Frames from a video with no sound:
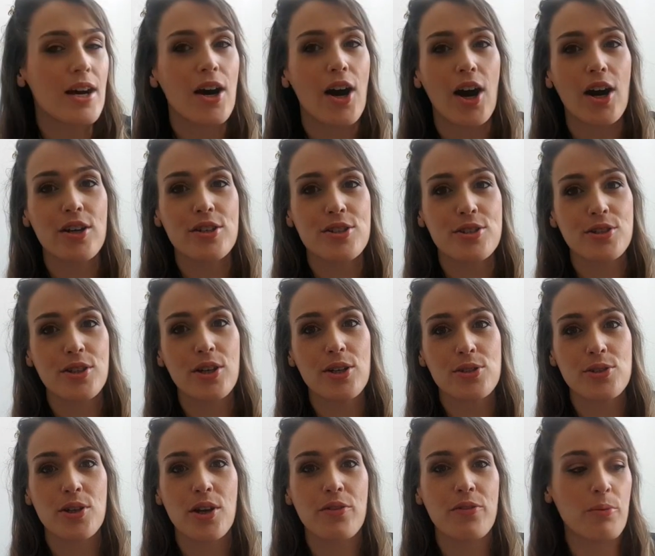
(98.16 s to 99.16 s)
I'll
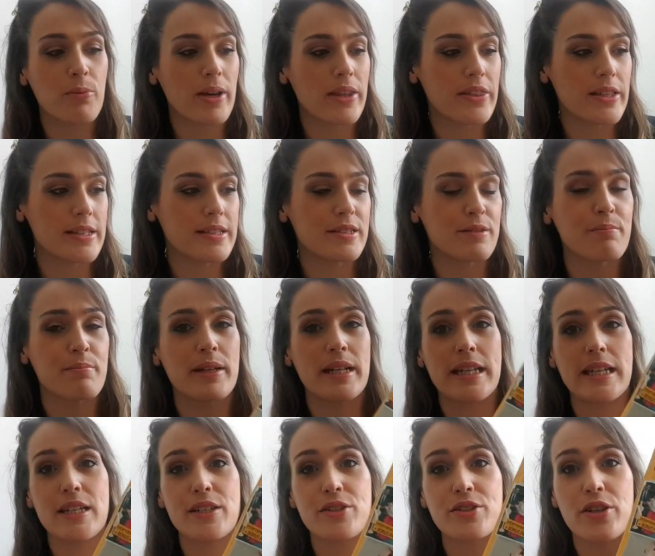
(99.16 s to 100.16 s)
start off with
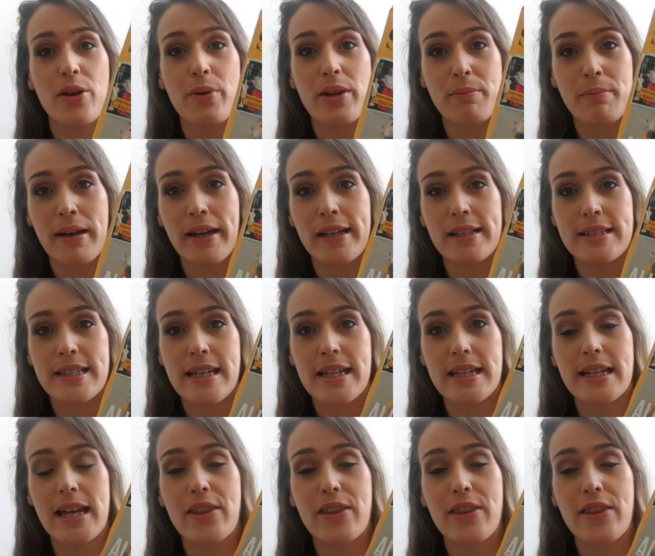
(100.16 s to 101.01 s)
Simply Sewing magazine.